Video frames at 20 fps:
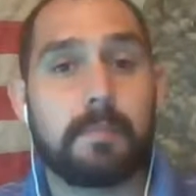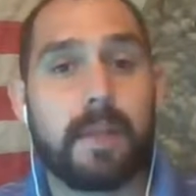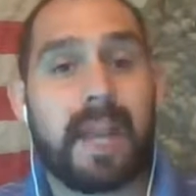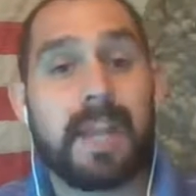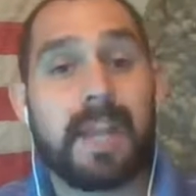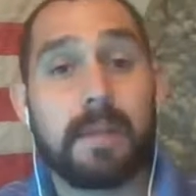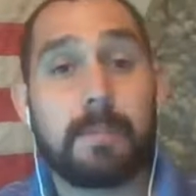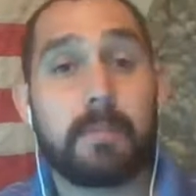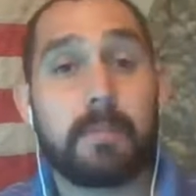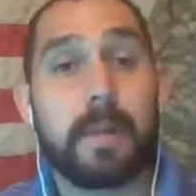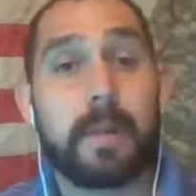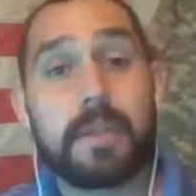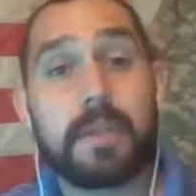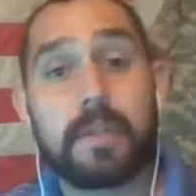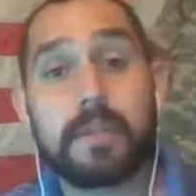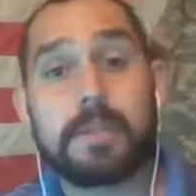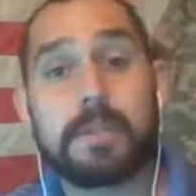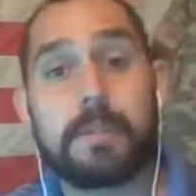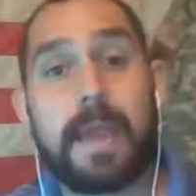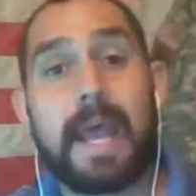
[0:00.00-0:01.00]
kind of break
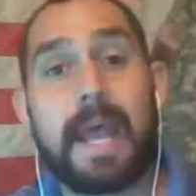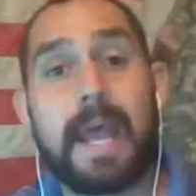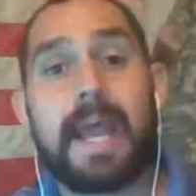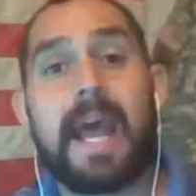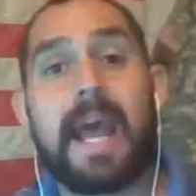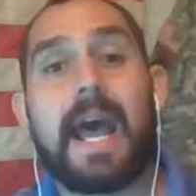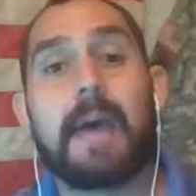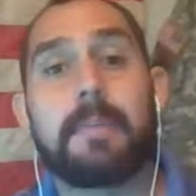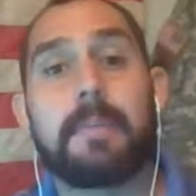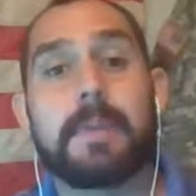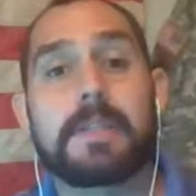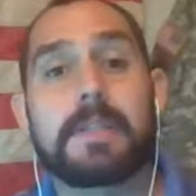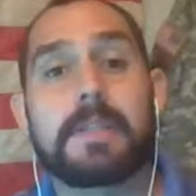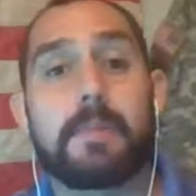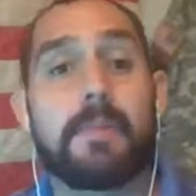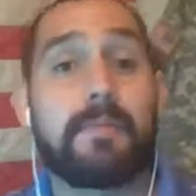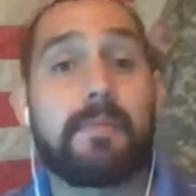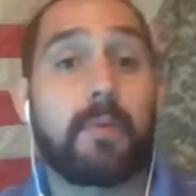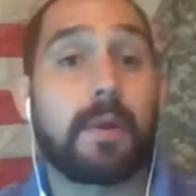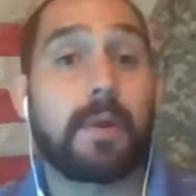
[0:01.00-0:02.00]
those bad habits
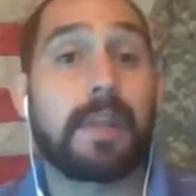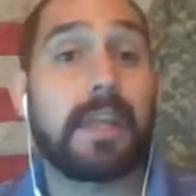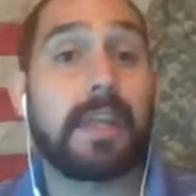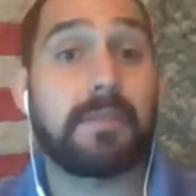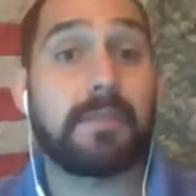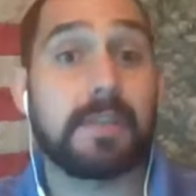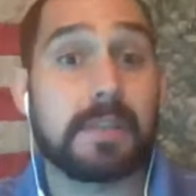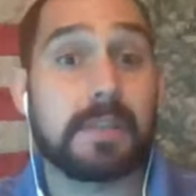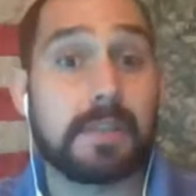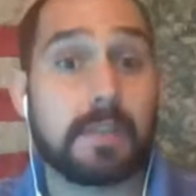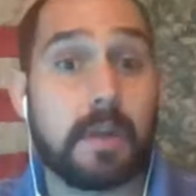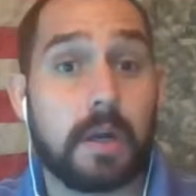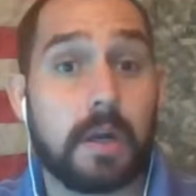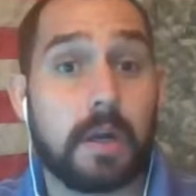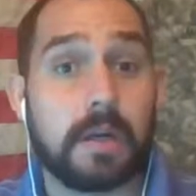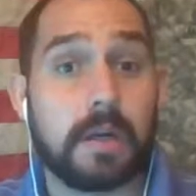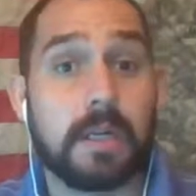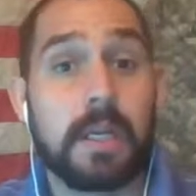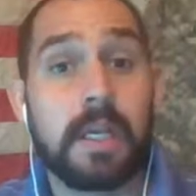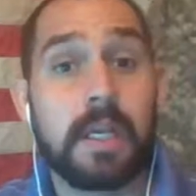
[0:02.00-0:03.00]
before they even
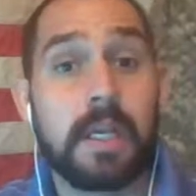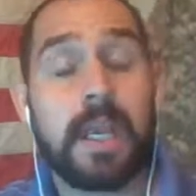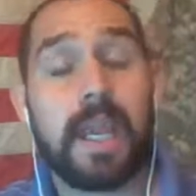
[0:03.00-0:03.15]
start.